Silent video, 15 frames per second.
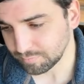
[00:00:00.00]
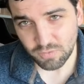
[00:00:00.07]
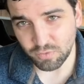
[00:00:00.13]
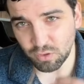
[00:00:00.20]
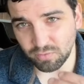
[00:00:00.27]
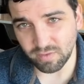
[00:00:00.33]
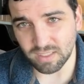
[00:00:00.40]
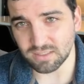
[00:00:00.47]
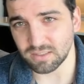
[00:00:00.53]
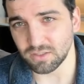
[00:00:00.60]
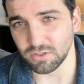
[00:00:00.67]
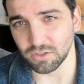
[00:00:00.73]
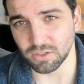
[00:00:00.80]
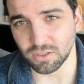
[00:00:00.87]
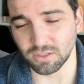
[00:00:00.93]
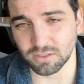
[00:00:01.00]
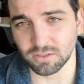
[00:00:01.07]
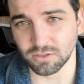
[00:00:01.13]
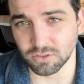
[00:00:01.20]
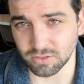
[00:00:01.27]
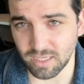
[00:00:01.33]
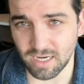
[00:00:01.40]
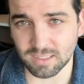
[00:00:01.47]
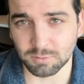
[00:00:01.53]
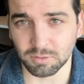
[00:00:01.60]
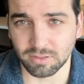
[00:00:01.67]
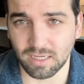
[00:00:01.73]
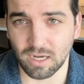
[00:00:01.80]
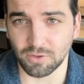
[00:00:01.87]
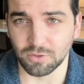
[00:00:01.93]
If you invest in your
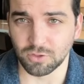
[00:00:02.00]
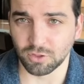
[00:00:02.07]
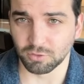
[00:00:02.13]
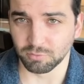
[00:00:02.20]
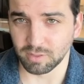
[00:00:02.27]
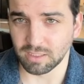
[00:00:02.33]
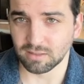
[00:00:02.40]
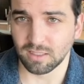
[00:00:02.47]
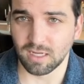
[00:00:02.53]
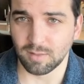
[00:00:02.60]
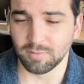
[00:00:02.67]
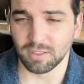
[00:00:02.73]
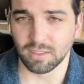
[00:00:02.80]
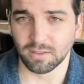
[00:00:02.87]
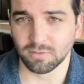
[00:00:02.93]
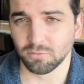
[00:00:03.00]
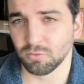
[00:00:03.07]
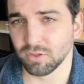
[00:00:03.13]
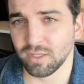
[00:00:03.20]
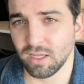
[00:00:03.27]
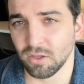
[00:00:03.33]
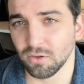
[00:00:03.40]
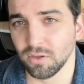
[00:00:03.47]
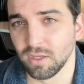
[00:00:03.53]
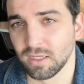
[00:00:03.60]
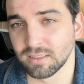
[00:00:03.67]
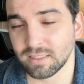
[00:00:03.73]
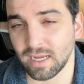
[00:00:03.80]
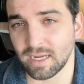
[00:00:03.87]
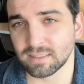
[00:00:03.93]
taxable account, you can reclaim the withheld
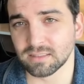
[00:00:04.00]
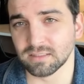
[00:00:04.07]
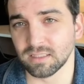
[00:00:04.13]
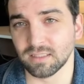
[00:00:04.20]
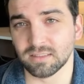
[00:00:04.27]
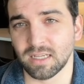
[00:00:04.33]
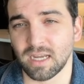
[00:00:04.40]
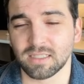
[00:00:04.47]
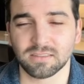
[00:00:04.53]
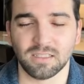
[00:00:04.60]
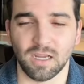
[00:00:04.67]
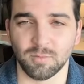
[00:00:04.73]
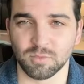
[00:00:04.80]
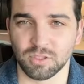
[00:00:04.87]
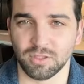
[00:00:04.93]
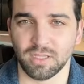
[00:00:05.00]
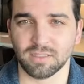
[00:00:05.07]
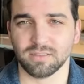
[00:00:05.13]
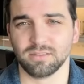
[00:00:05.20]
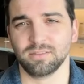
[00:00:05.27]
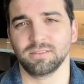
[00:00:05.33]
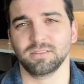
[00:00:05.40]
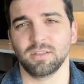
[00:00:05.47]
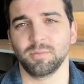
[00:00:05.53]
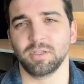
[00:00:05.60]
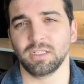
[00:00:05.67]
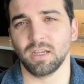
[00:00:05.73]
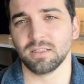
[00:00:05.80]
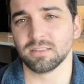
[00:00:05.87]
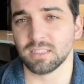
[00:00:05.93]
taxes at tax time, so that's
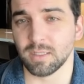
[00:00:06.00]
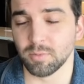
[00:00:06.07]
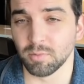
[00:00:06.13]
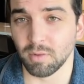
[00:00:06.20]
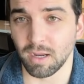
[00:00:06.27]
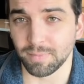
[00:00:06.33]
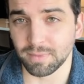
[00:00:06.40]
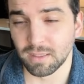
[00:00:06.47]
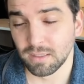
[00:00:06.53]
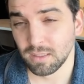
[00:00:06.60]
something nice to keep in mind.